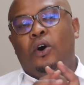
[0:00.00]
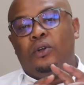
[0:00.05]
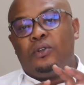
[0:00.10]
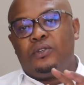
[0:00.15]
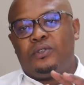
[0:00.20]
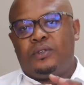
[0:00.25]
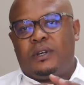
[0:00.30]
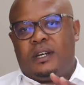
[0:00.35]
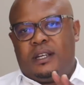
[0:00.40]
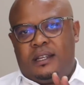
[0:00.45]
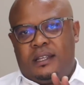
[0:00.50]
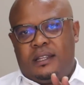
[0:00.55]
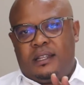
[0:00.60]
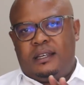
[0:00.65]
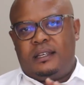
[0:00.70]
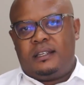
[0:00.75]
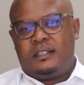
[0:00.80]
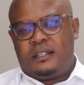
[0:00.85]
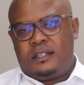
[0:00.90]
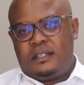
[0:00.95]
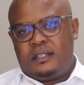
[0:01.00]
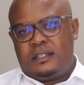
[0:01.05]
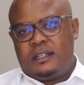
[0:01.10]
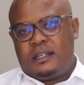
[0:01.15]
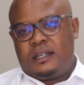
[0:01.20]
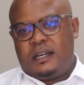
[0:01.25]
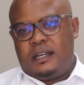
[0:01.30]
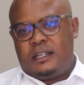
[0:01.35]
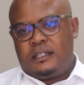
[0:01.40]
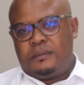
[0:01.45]
also another
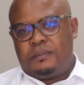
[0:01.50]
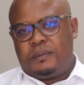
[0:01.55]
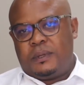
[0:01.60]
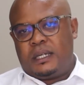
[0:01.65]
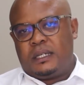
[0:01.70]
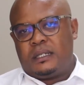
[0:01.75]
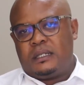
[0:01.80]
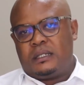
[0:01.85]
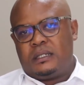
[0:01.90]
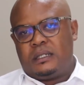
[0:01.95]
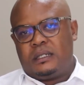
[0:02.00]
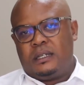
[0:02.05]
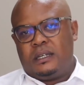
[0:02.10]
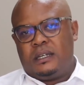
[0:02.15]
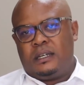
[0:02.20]
interesting aspect